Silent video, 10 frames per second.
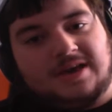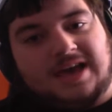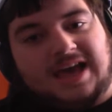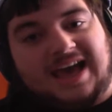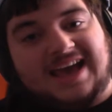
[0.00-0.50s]

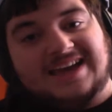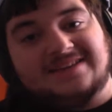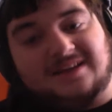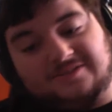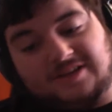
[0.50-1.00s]

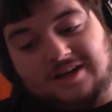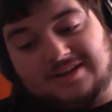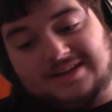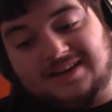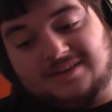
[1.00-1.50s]
another
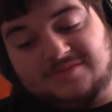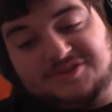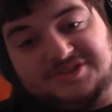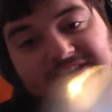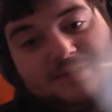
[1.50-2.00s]
arcade
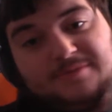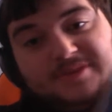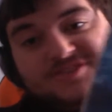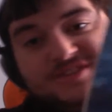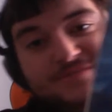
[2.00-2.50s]
conversion game I
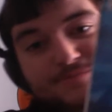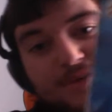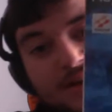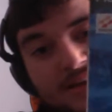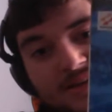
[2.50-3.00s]
managed to
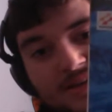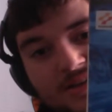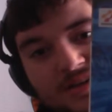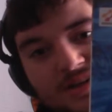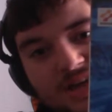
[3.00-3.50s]
buy.
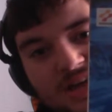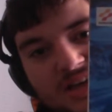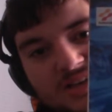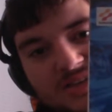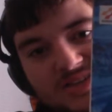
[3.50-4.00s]

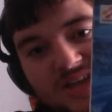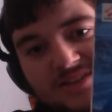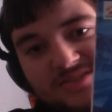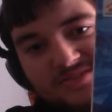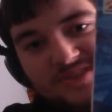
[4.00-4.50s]

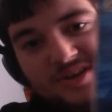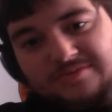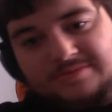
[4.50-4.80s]
Silent Scope.